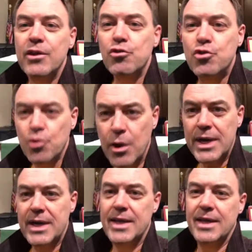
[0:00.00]

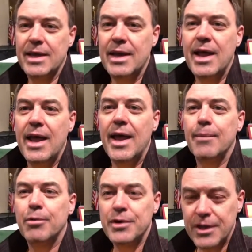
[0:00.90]
join in, and
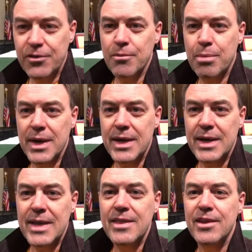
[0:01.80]
participate
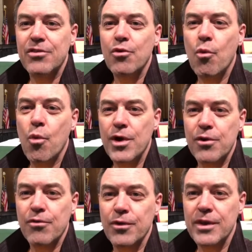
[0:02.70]
in this
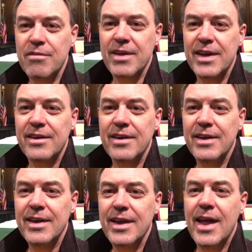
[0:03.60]
wonderful event.
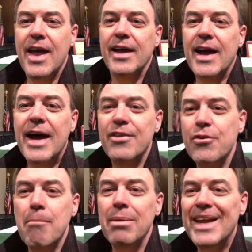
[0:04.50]
God's
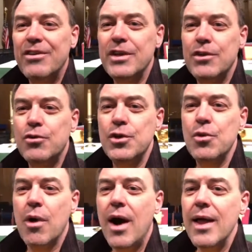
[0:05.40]
blessing to
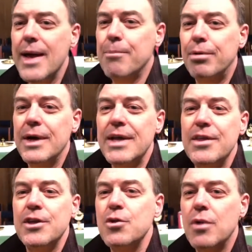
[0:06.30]
you all. I pray that
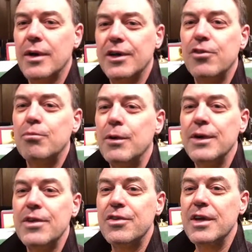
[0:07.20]
you are
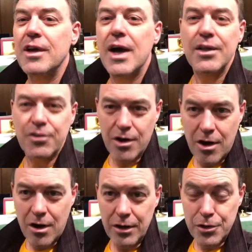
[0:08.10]
experiencing God's
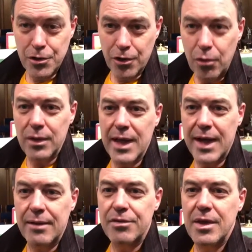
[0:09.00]
call in your own
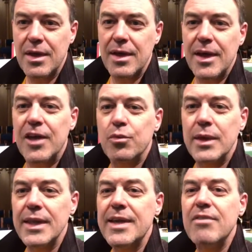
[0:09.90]
lives as we
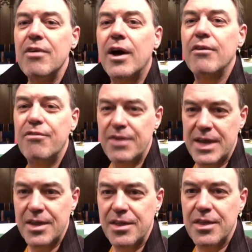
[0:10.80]
live our
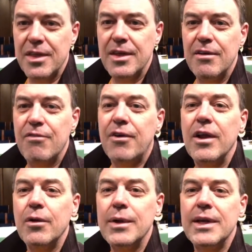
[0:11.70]
faith,
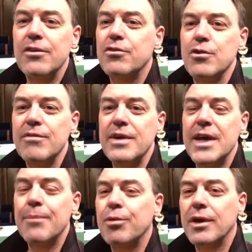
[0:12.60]
following, serving,
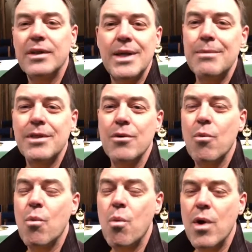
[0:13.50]
and proclaiming the
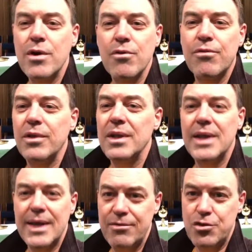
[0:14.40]
wonderful
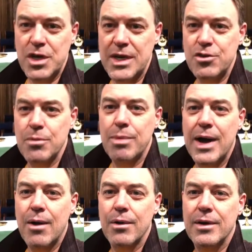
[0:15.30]
life-changing
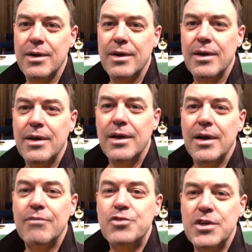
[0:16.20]
power
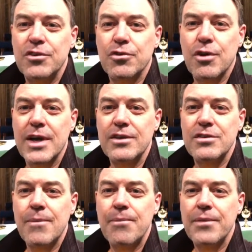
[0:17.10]
of Jesus Christ.
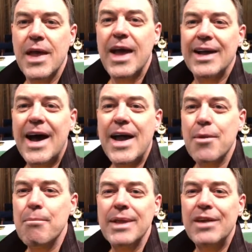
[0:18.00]

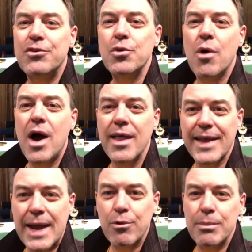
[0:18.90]
God bless you all, and
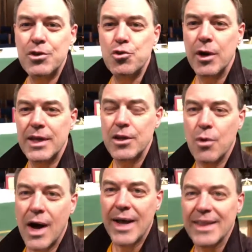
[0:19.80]
I will be joining you
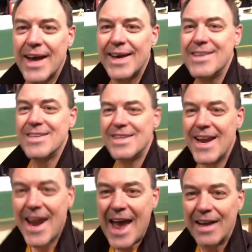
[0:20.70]
online
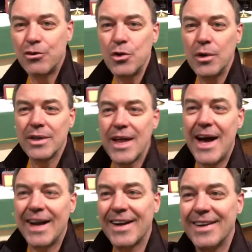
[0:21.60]
today at 2
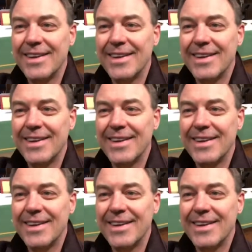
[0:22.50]
o'clock.